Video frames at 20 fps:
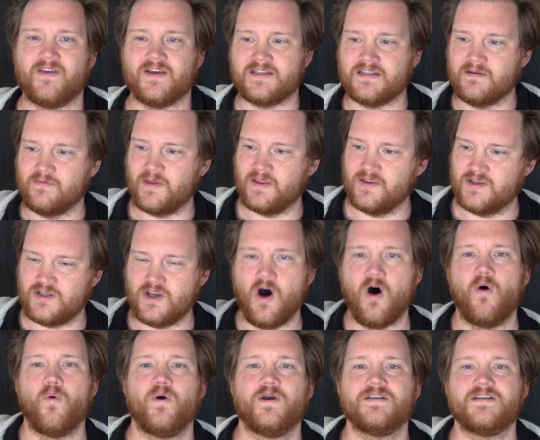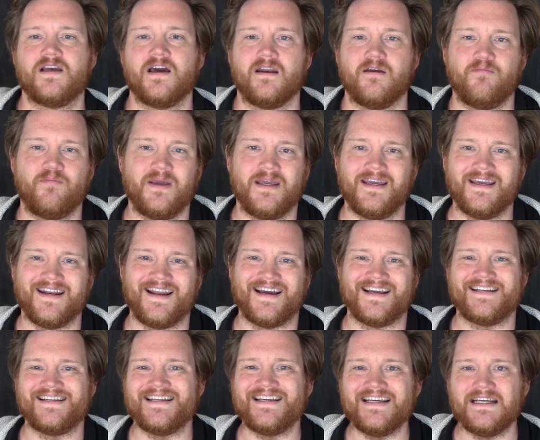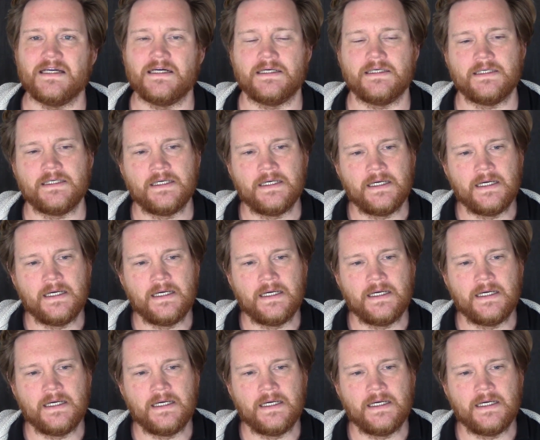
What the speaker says: That's something that's always going to be an idea